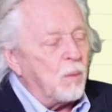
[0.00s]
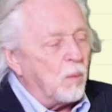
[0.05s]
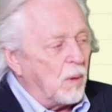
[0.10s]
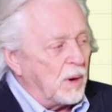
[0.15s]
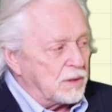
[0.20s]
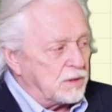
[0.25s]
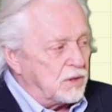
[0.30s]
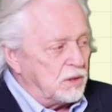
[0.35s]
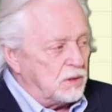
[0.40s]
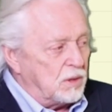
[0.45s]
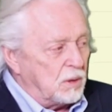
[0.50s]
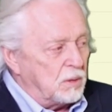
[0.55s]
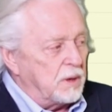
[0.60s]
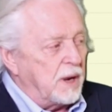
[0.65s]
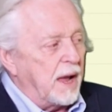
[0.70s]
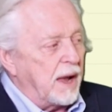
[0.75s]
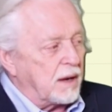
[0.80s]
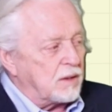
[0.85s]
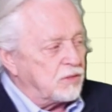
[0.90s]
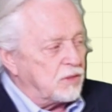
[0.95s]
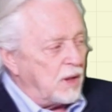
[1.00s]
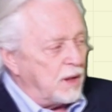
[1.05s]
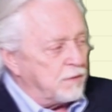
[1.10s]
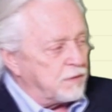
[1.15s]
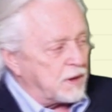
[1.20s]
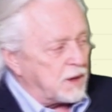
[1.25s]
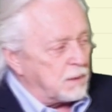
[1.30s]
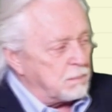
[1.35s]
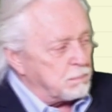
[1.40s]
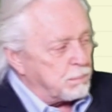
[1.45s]
what to do next.
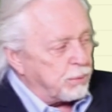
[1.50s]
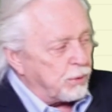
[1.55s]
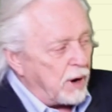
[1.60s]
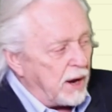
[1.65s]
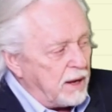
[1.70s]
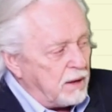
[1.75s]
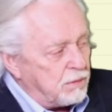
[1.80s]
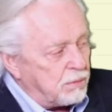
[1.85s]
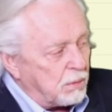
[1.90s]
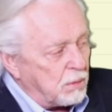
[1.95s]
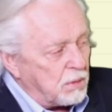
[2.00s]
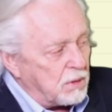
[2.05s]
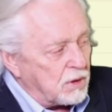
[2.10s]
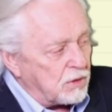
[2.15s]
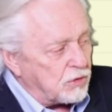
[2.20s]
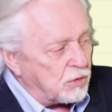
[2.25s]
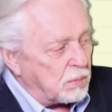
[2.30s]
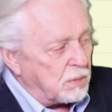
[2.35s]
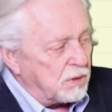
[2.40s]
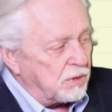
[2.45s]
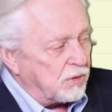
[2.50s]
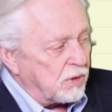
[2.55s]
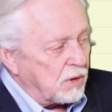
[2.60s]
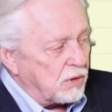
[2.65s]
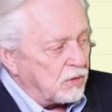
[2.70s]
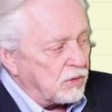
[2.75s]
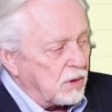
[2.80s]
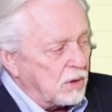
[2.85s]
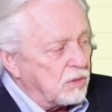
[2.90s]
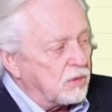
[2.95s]
If it can break through this
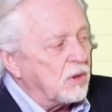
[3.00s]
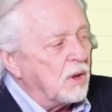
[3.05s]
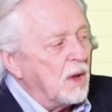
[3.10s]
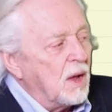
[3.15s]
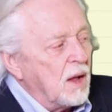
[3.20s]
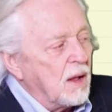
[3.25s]
resistance,